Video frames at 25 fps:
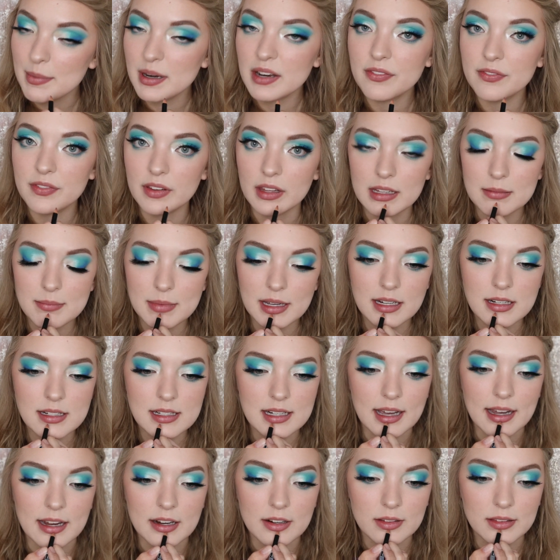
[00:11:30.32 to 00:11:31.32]
fill in my
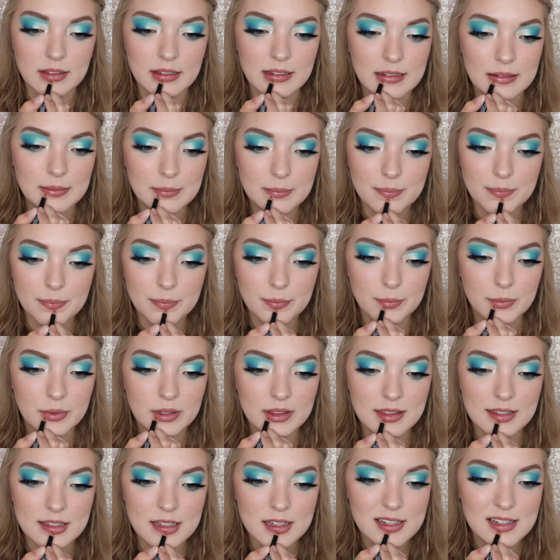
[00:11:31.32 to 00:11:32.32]
entire lip
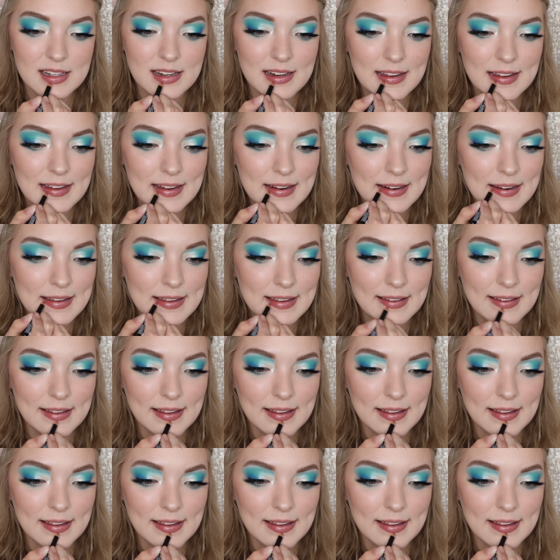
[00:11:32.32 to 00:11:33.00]
with this shade.